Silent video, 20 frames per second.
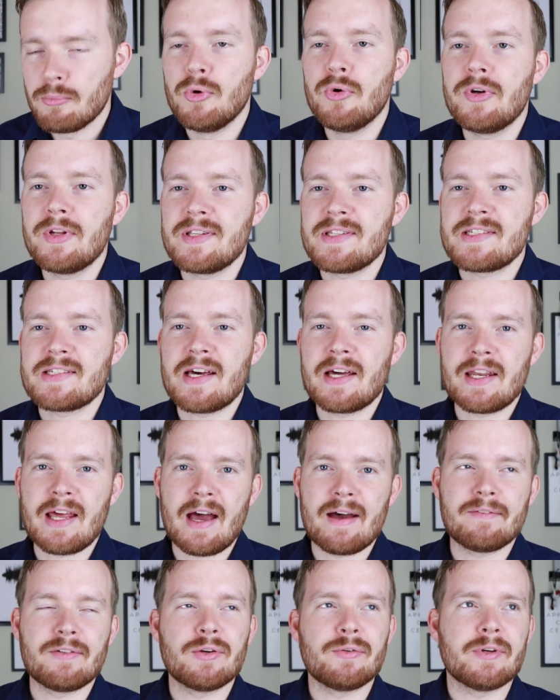Moon and sun
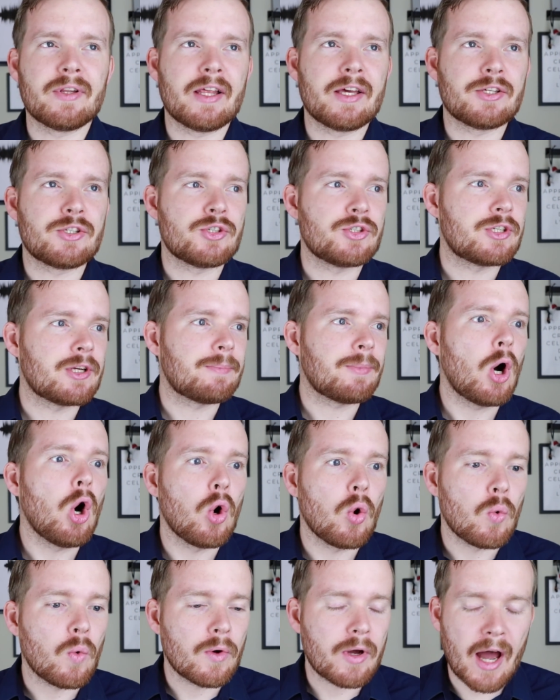having a relationship.
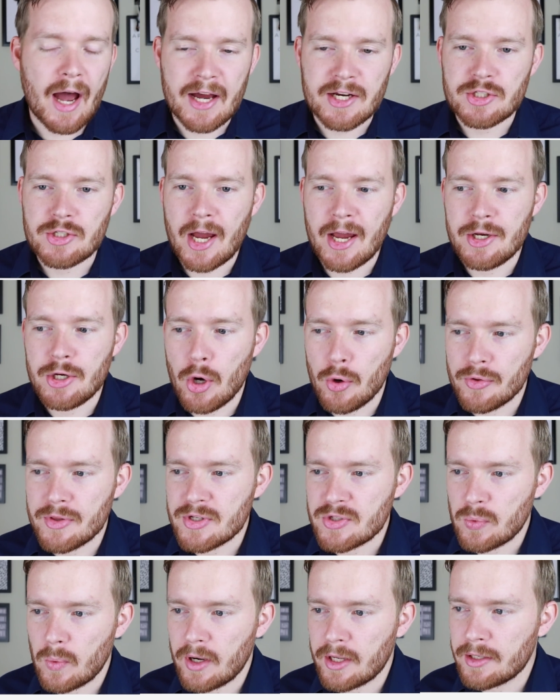Oh gosh, I know
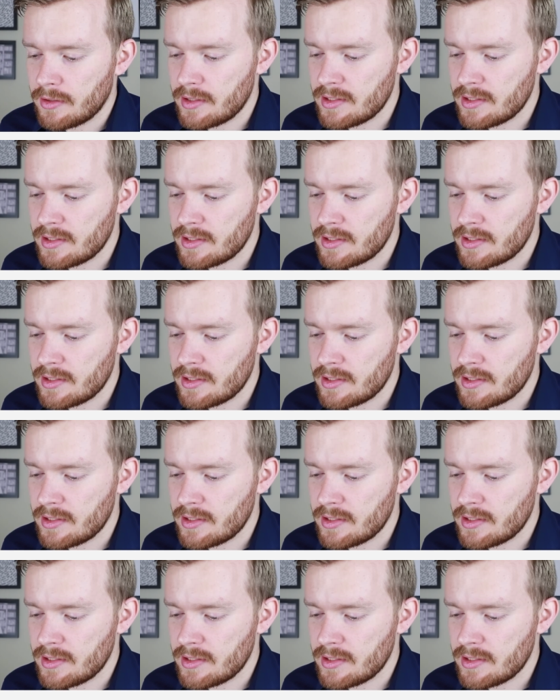this one.